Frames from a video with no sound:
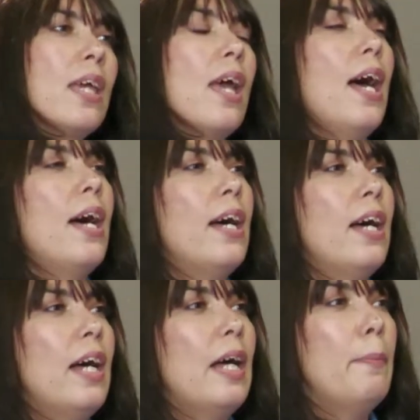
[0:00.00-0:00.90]

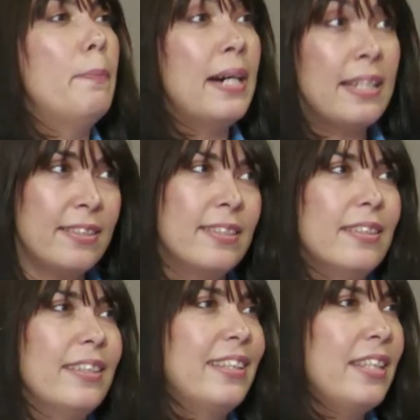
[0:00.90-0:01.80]
But
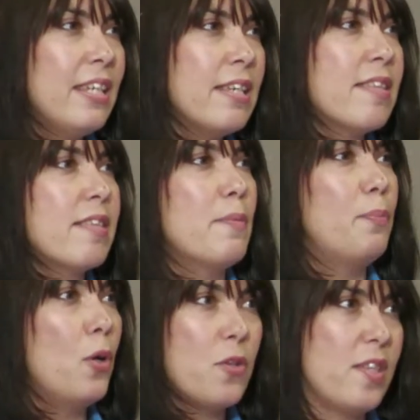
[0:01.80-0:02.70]
this
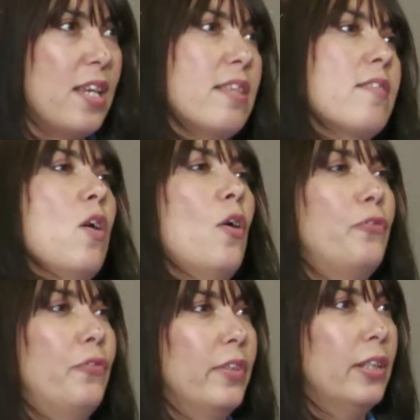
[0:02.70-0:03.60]
process of
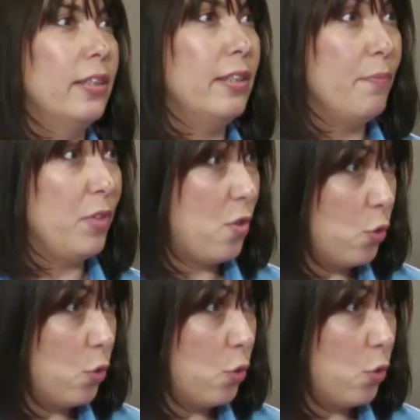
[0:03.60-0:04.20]
this new